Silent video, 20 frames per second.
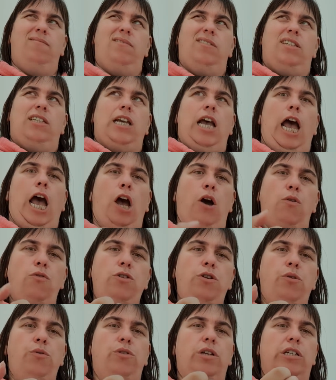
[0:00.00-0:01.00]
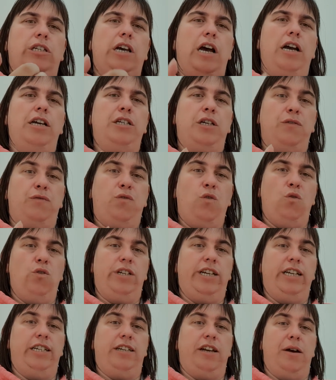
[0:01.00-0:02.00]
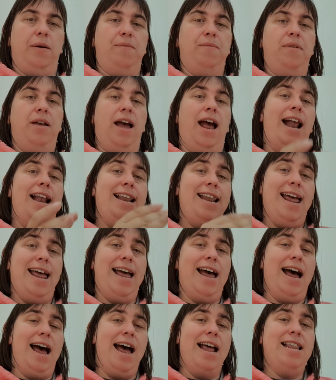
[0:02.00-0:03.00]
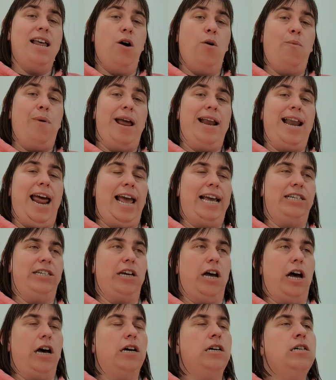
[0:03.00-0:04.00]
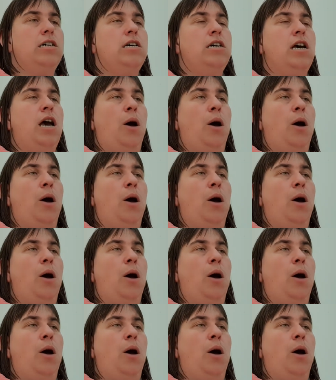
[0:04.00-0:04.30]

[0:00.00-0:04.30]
tell you the signs of autism a, li a little bit later,